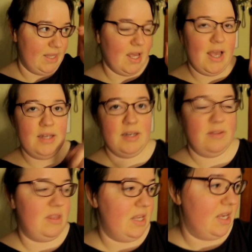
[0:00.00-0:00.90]

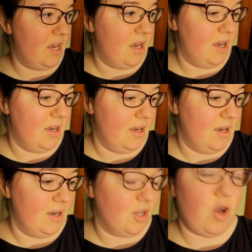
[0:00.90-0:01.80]
thought the
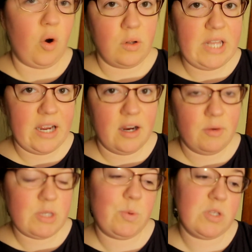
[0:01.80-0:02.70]
uh, cold air
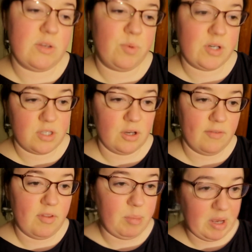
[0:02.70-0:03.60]
was supposed to
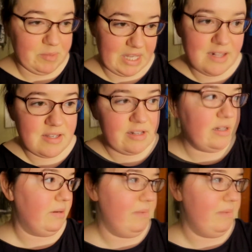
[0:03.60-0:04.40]
preserve the pumpkins a little